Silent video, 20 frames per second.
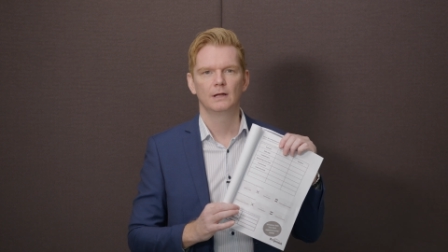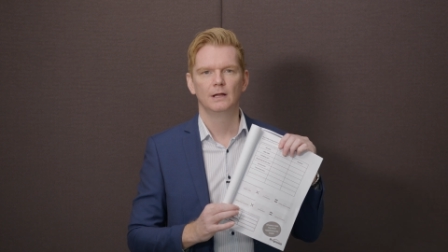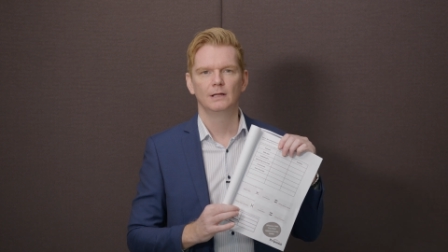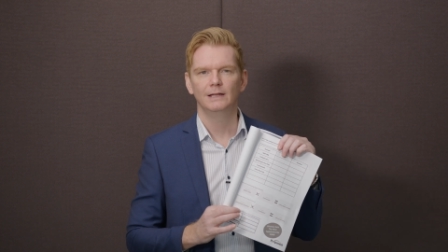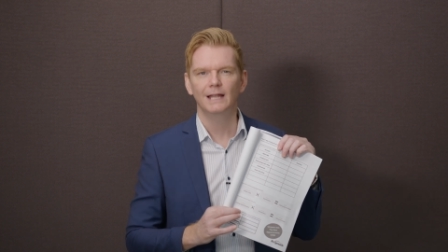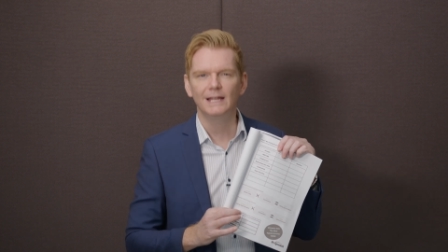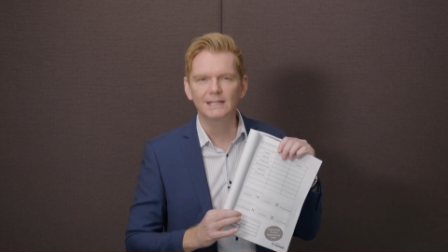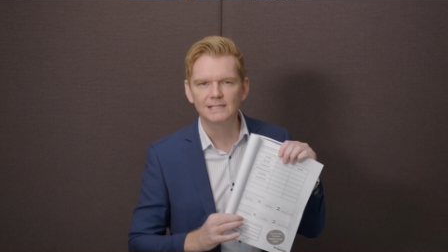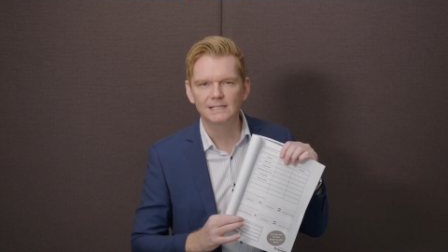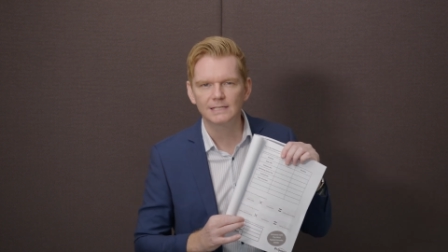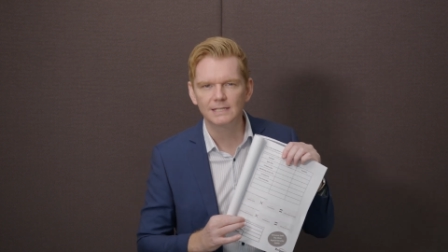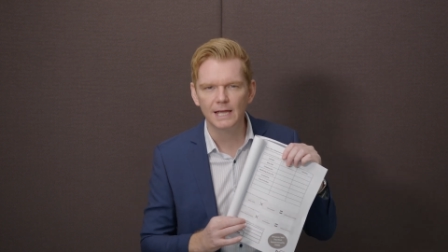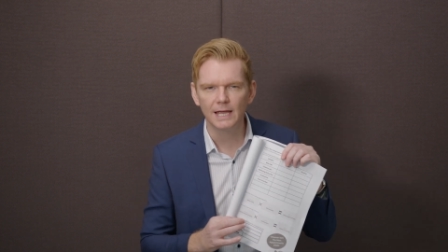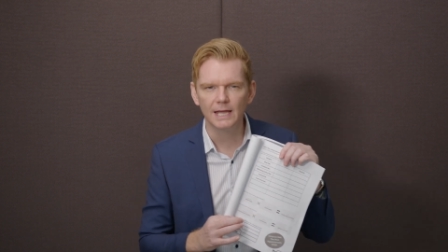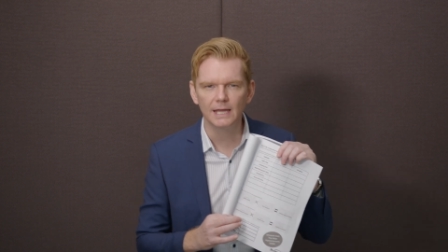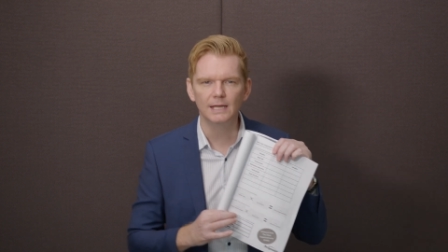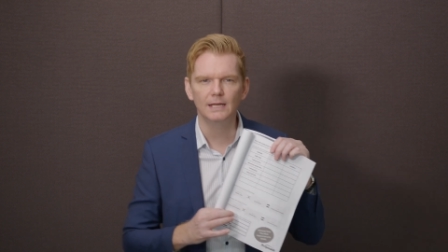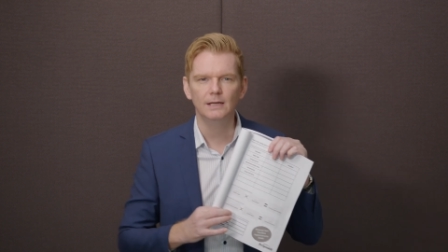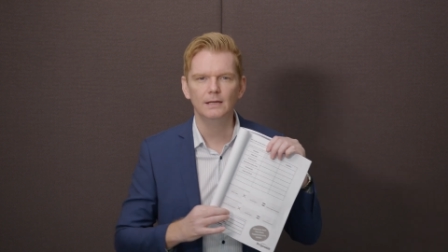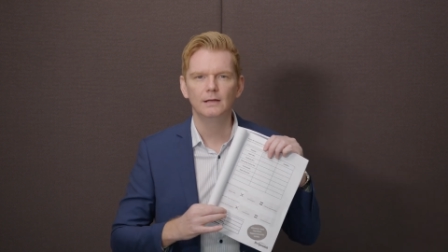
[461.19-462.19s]
Let's
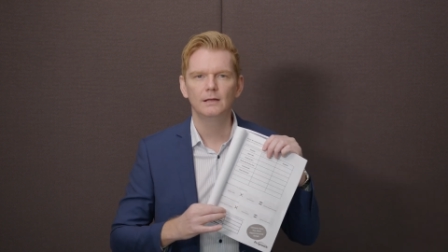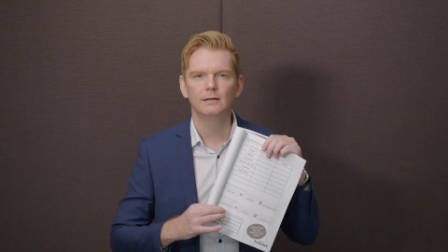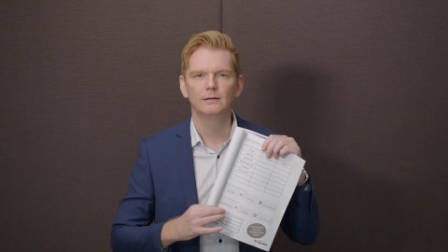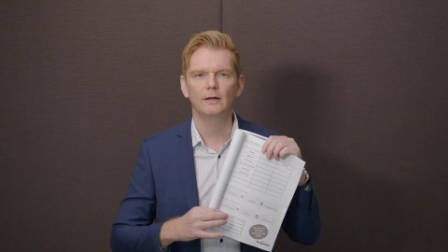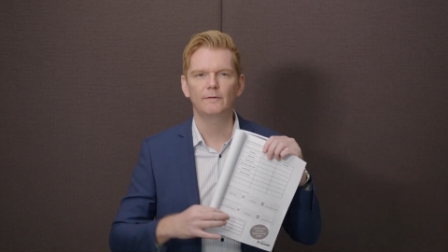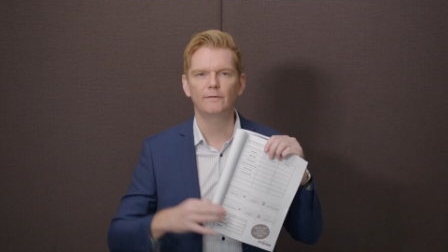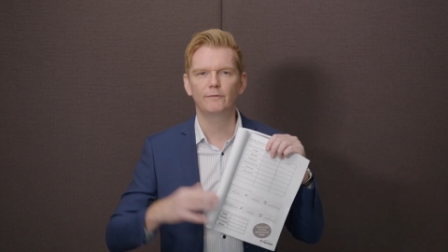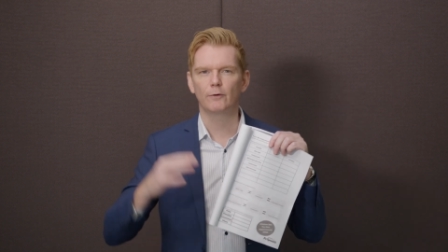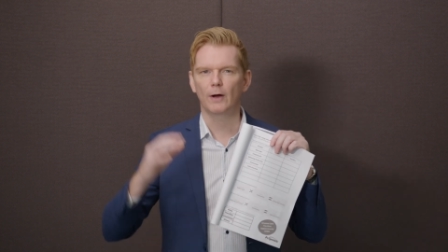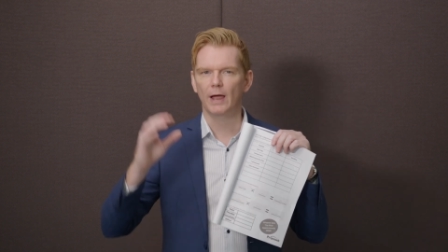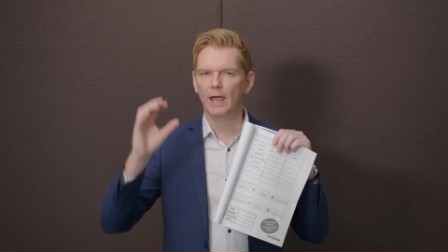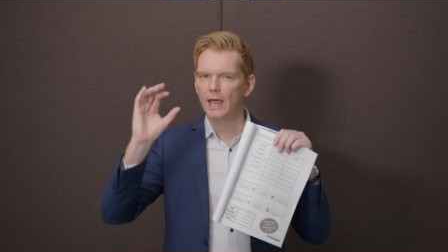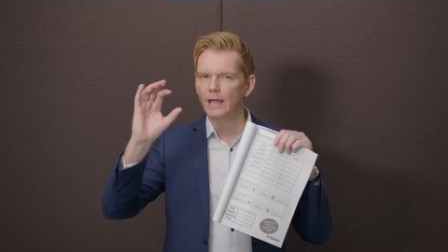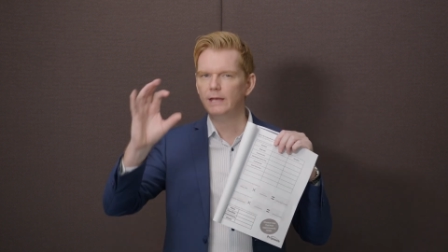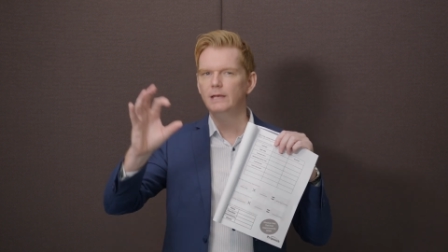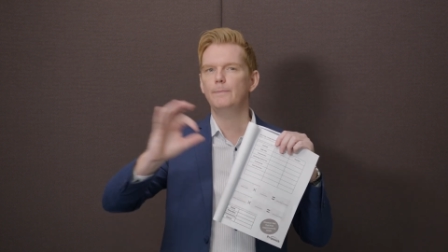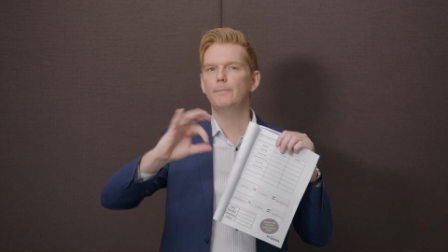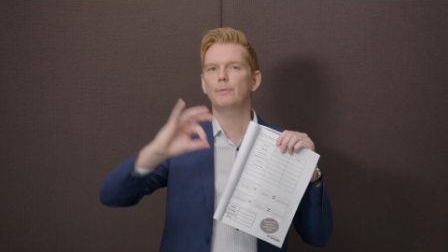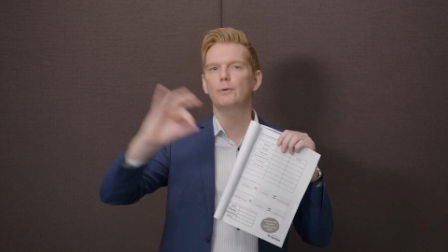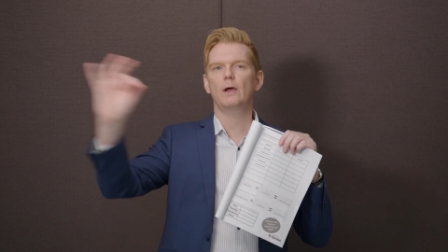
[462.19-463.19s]
say that for
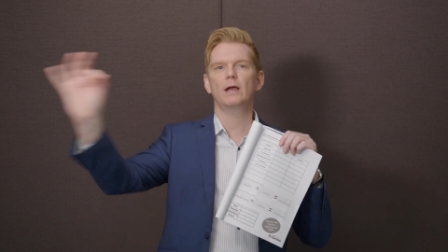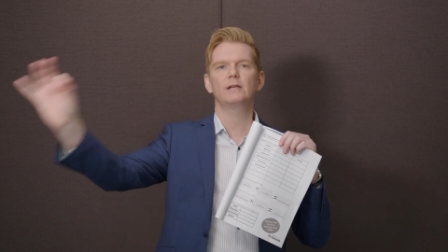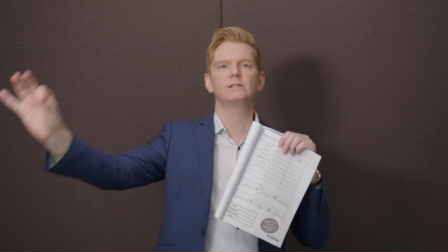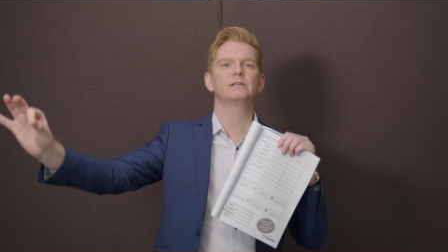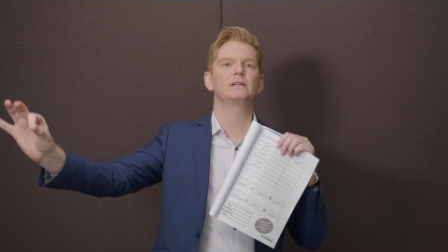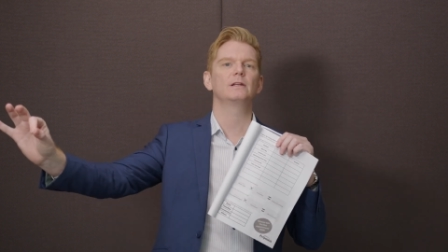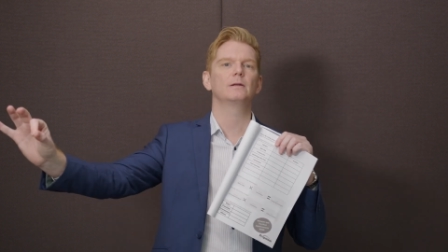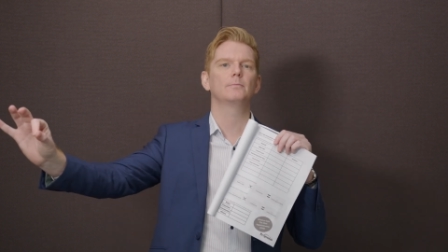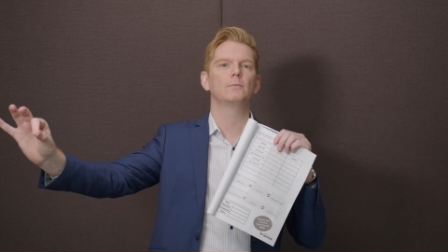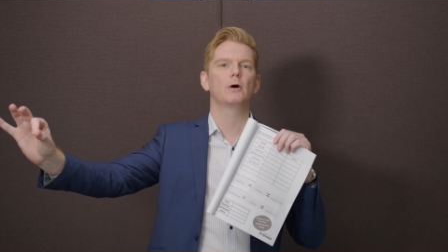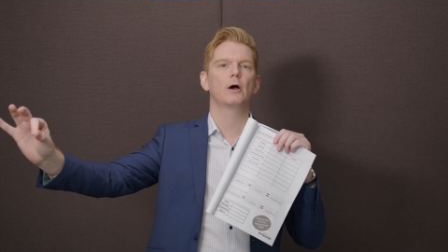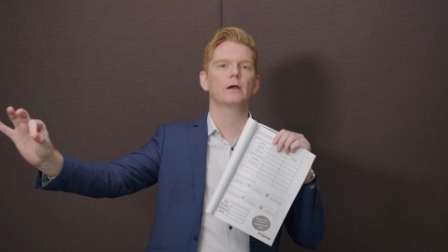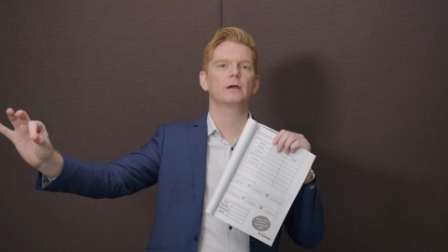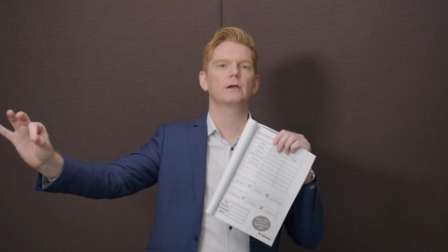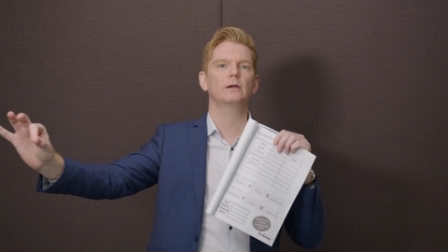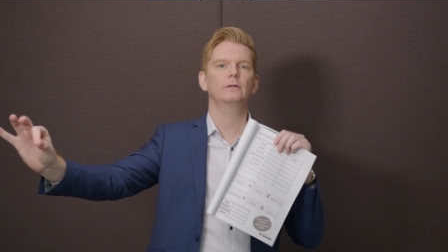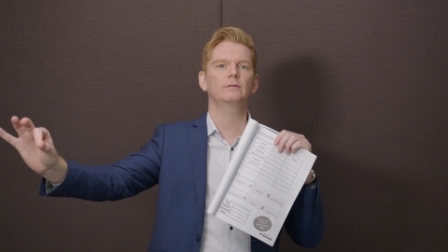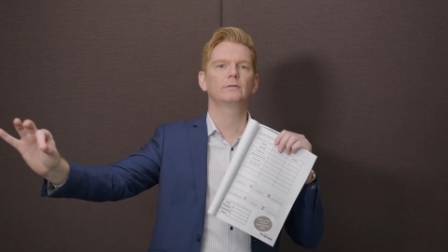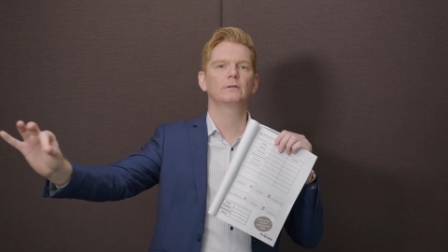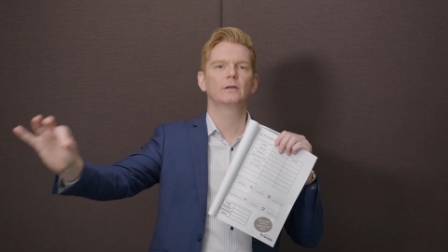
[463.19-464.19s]
any price in the
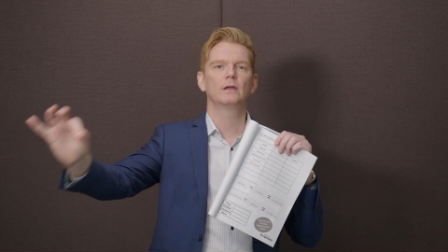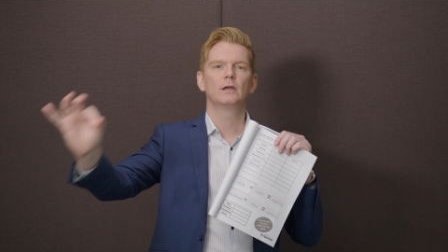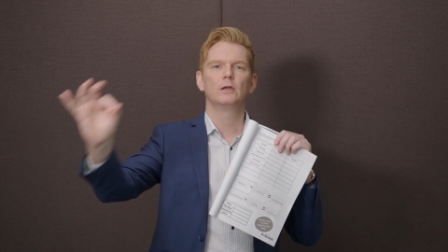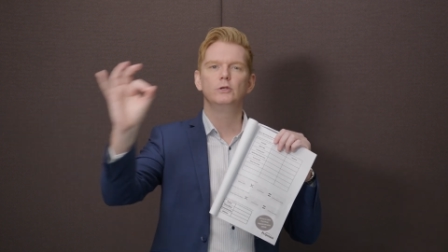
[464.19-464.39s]
market,